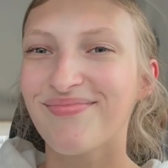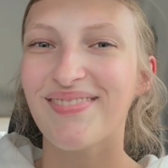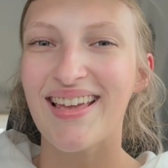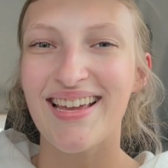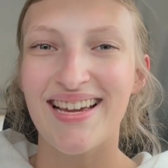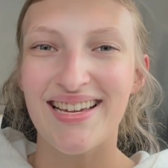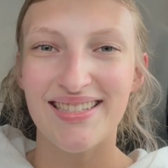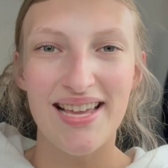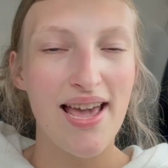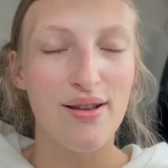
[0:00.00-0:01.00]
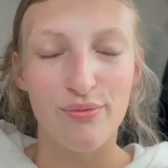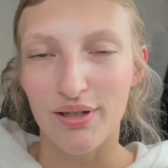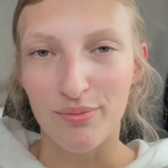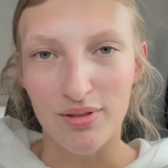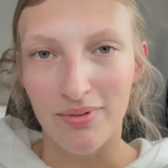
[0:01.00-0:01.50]
Hey guys, and
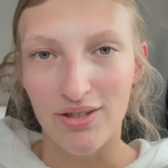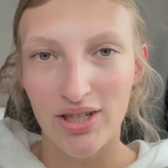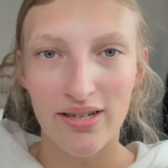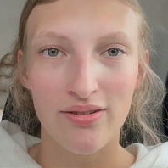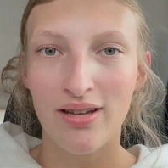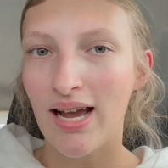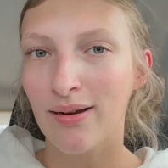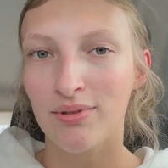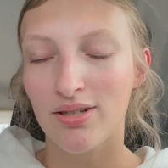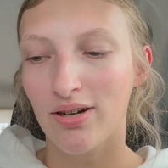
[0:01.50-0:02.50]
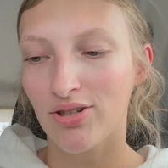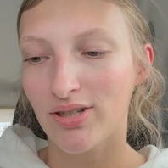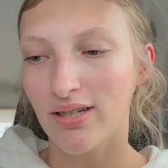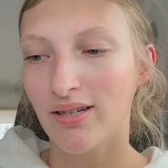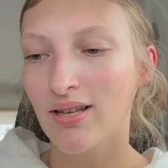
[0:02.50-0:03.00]
welcome to my channel. I'm
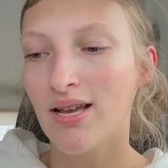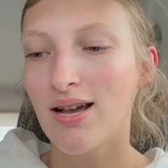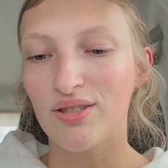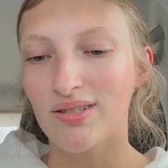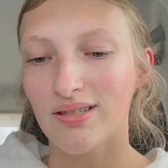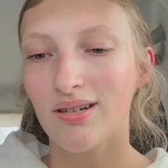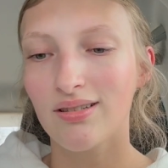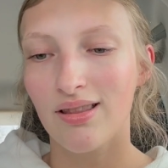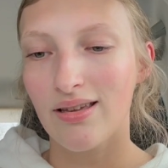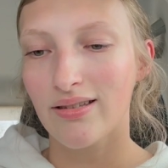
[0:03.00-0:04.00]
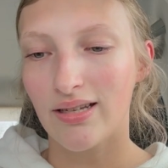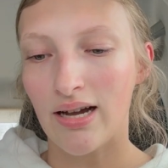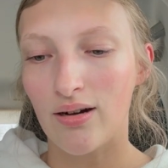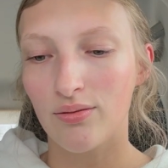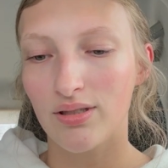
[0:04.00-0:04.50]
Natasha. To start this
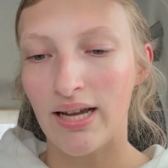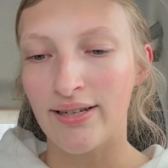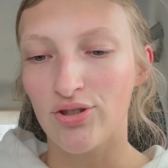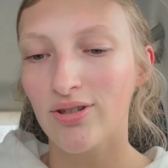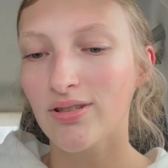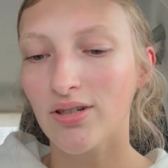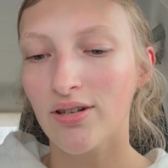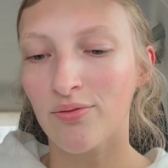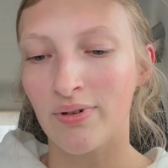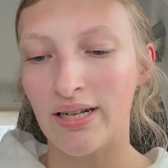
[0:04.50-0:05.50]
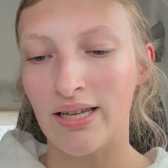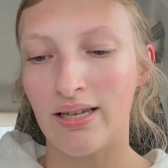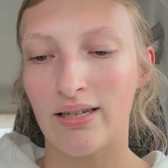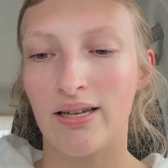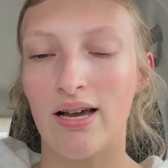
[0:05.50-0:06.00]
out, I just started
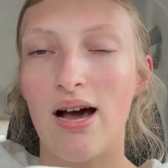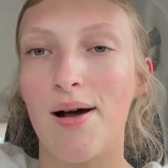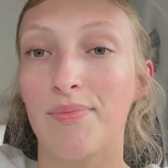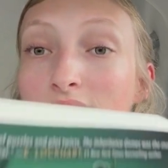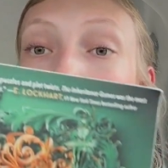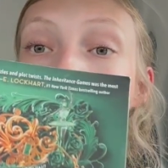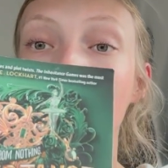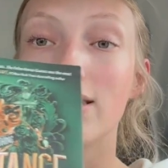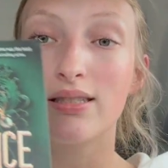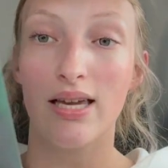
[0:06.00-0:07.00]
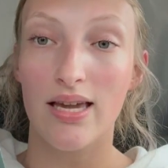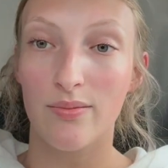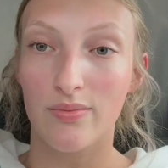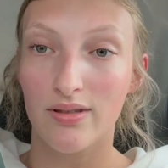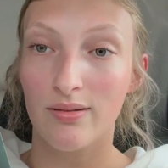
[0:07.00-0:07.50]
reading The Inheritance
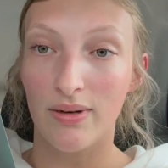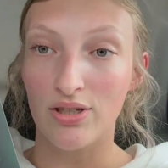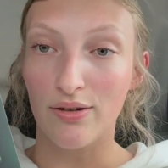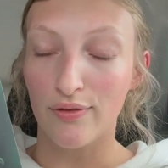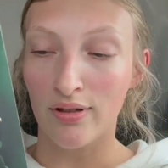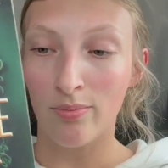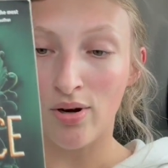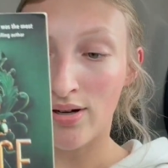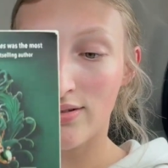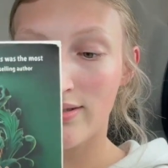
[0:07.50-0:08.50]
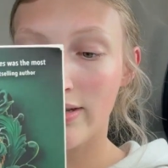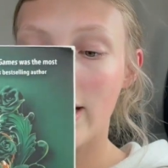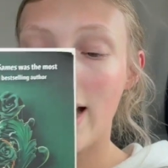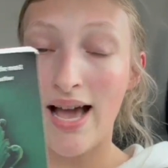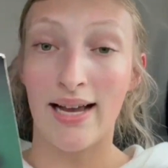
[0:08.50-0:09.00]
Games by Jennifer Lynn Barnes.
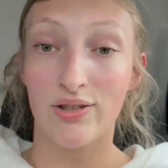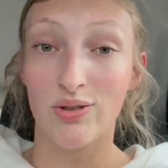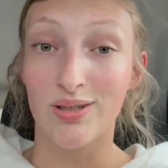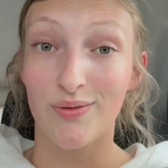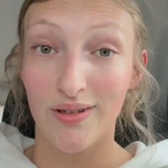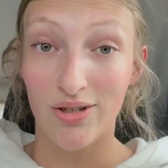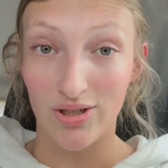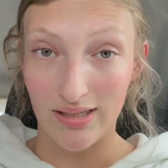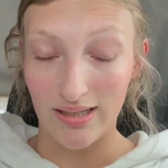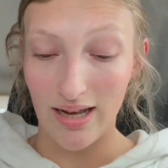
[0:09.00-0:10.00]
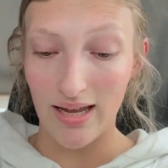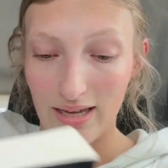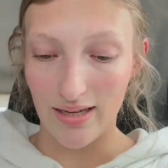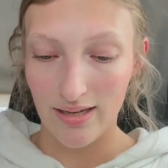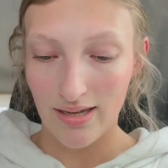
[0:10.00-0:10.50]
I actually just finished it
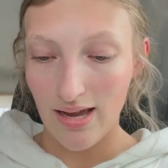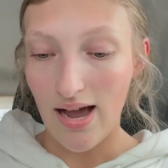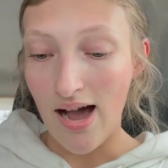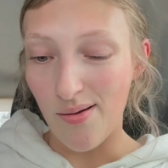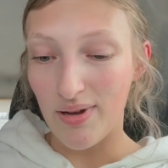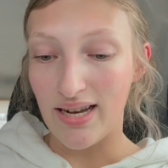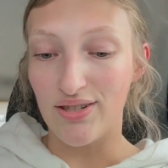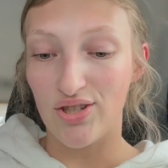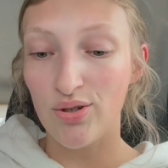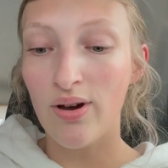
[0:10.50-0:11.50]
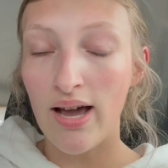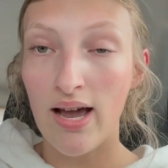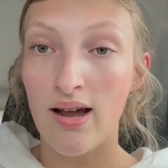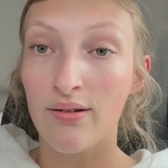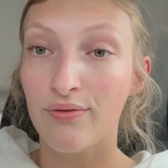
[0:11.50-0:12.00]
today. And I do
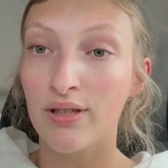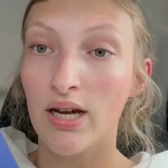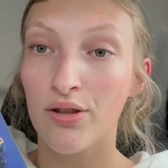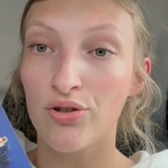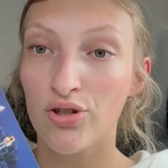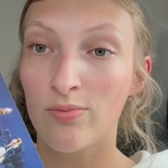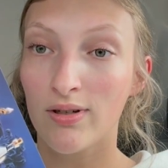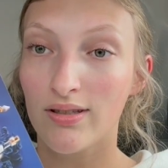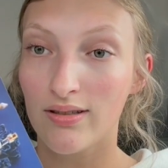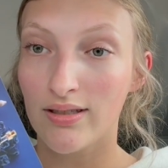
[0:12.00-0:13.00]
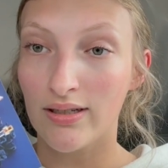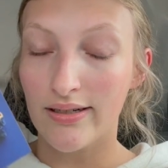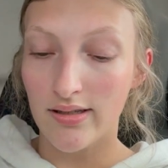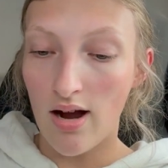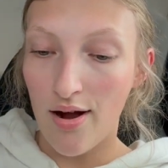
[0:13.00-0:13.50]
have the other two books in the
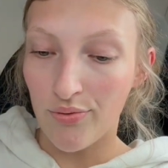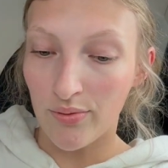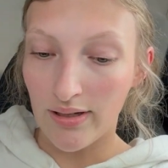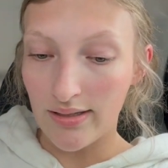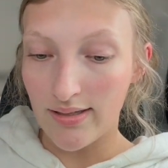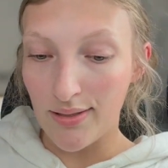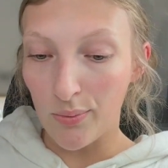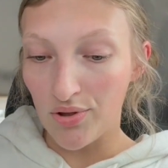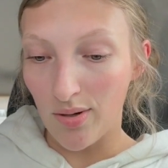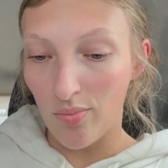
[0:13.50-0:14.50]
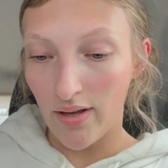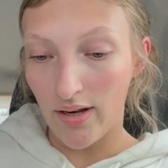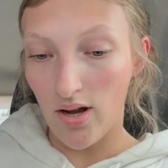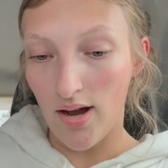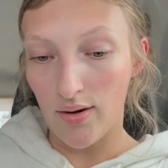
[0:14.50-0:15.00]
series, The Hawthorne Legacy, which I
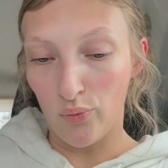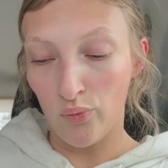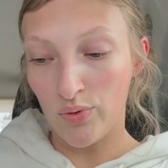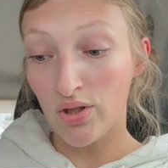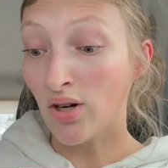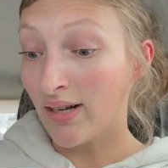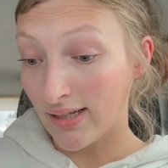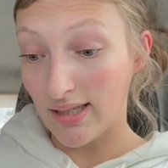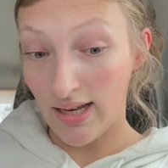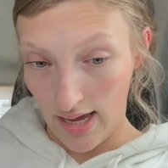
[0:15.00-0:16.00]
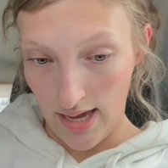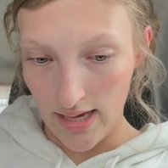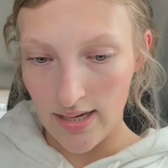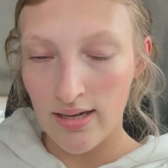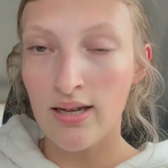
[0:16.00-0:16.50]
plan on starting
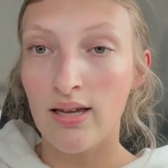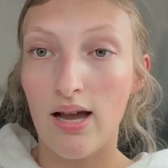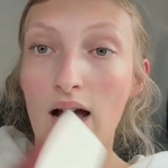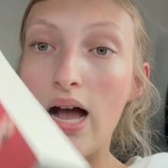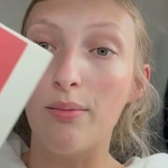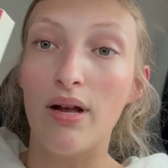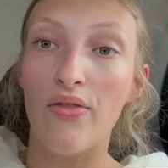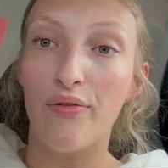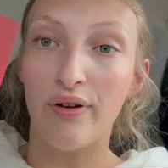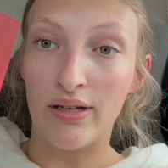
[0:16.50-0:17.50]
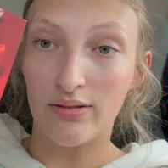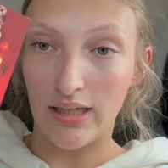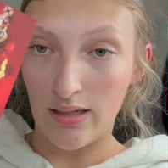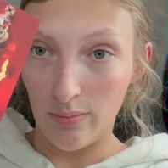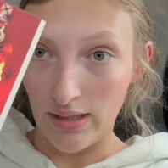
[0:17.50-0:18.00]
today, and The Final
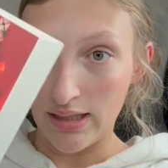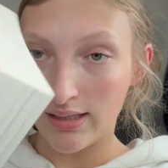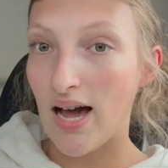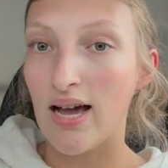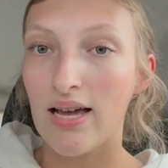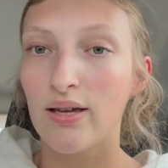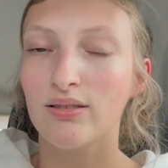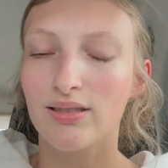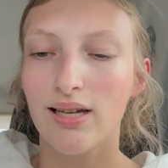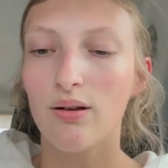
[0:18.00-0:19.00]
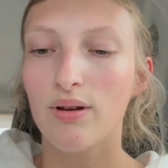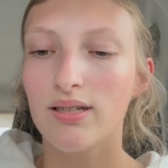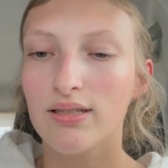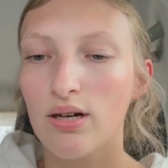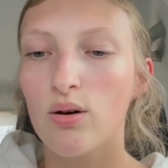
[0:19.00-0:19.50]
Gambit. I just kind of wanted
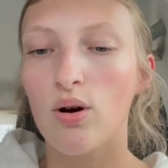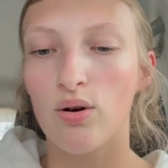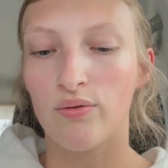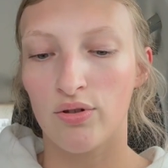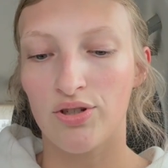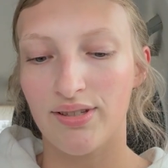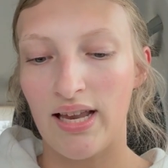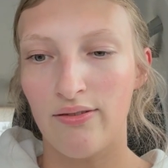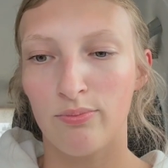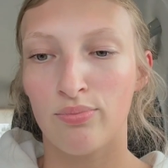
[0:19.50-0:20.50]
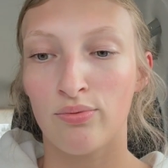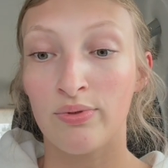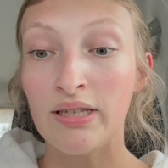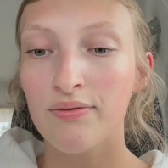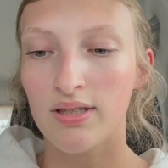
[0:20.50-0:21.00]
to go over just kind of a
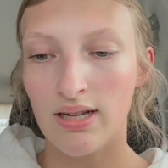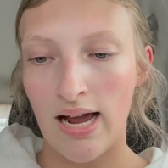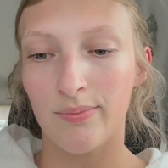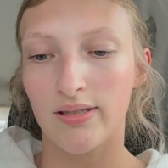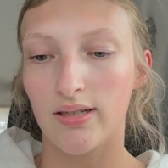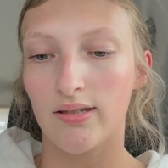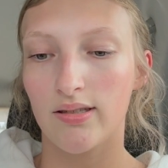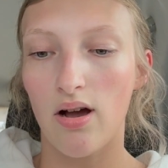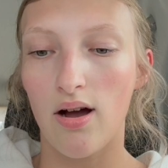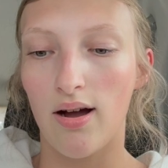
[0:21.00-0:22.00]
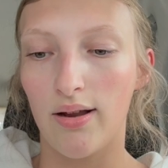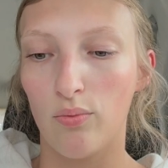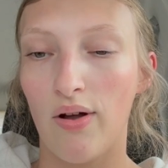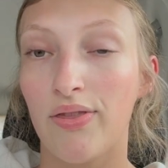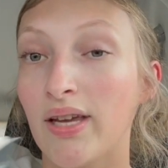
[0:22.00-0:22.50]
brief synopsis on
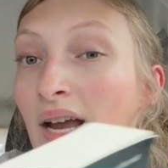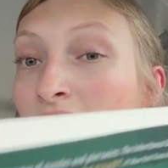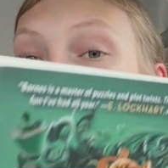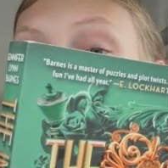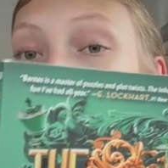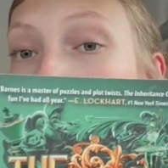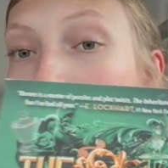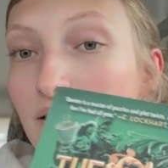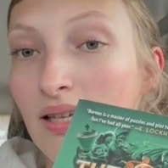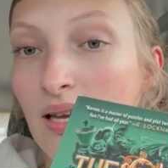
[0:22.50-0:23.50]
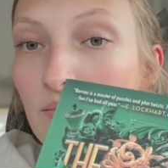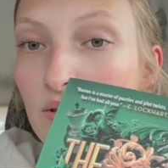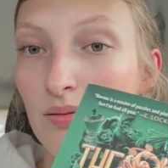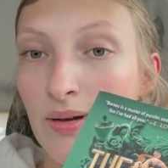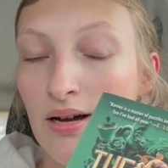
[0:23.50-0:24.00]
what The Inheritance Games is
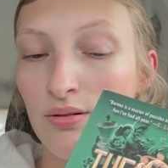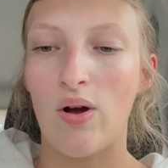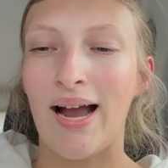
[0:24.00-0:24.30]
about.